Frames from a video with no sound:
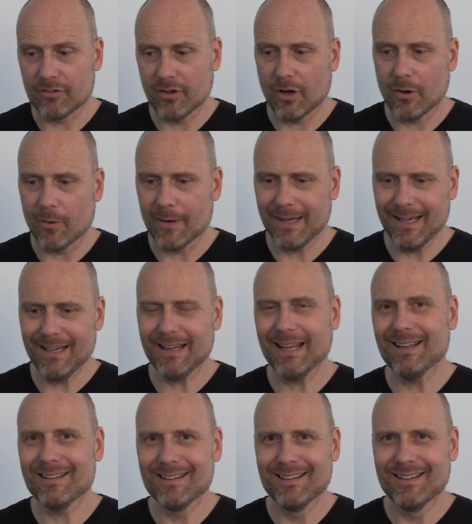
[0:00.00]
So
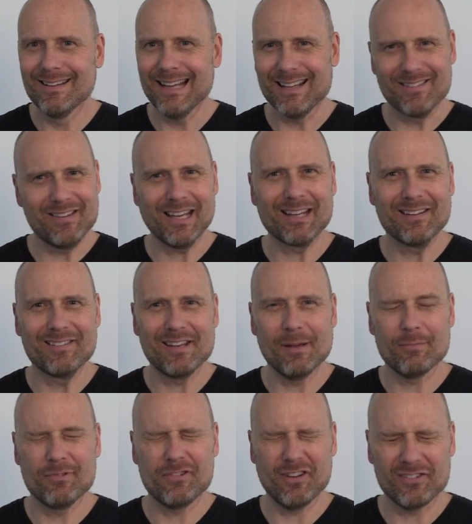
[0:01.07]
yeah, that second
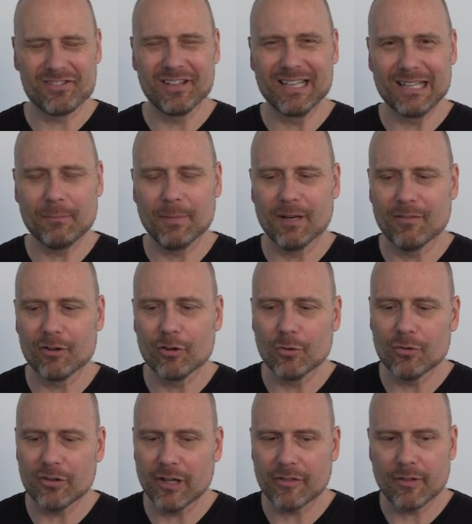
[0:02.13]
step's just a little bit of a
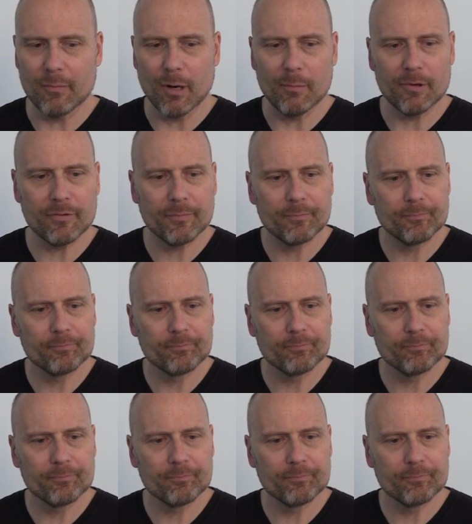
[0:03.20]
doozy at the moment.